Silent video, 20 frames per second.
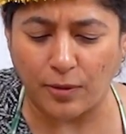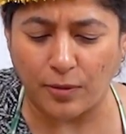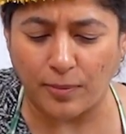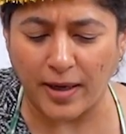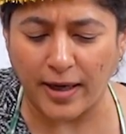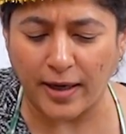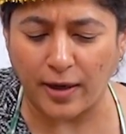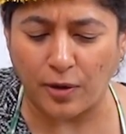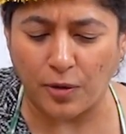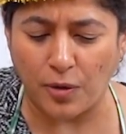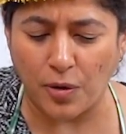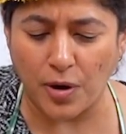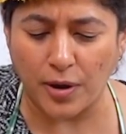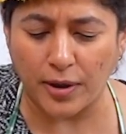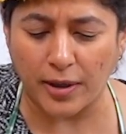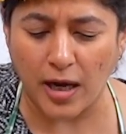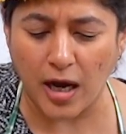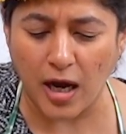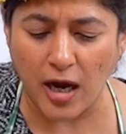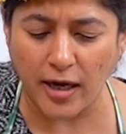Oh my
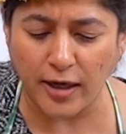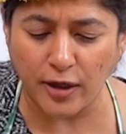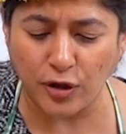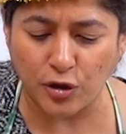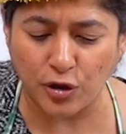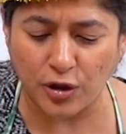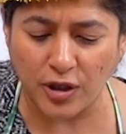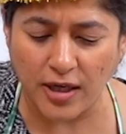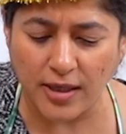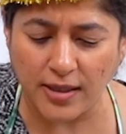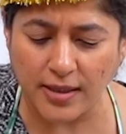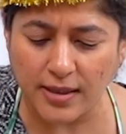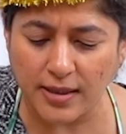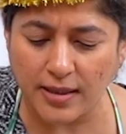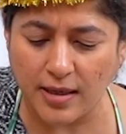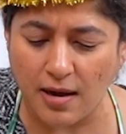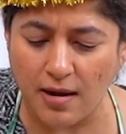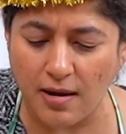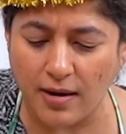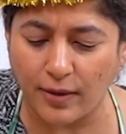God, I
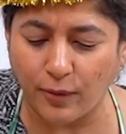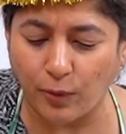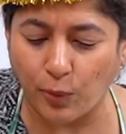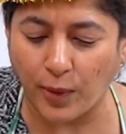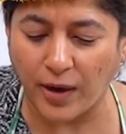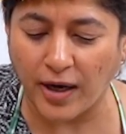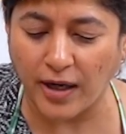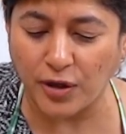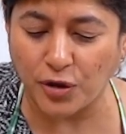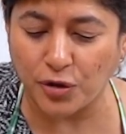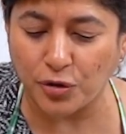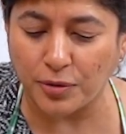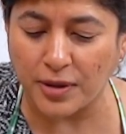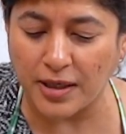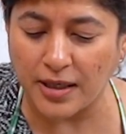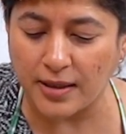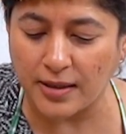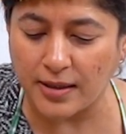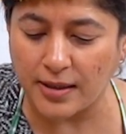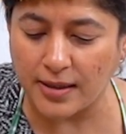just can't wait to
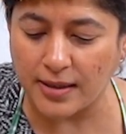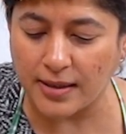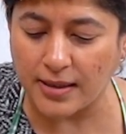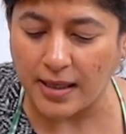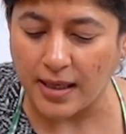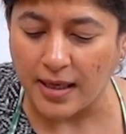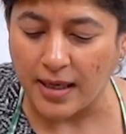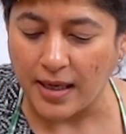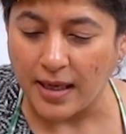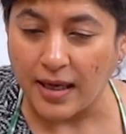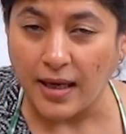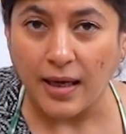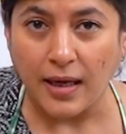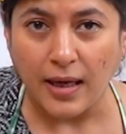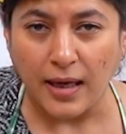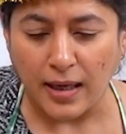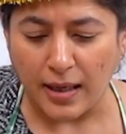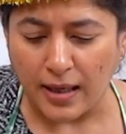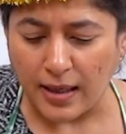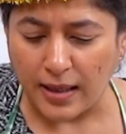eat this
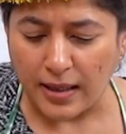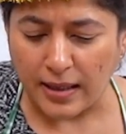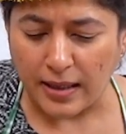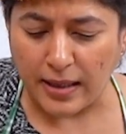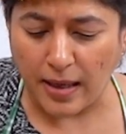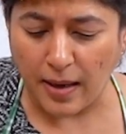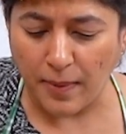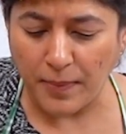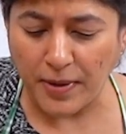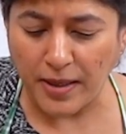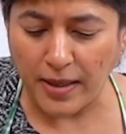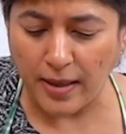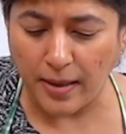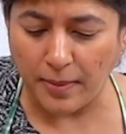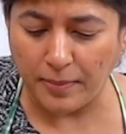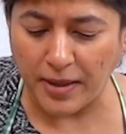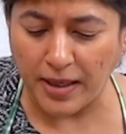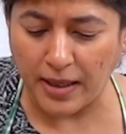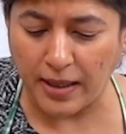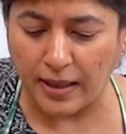
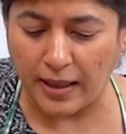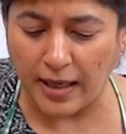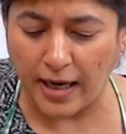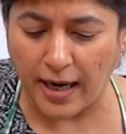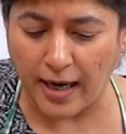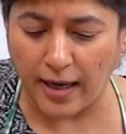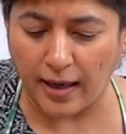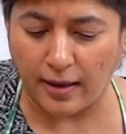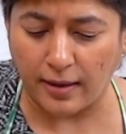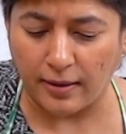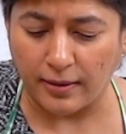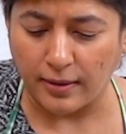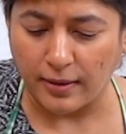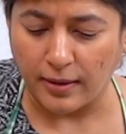yummy cake.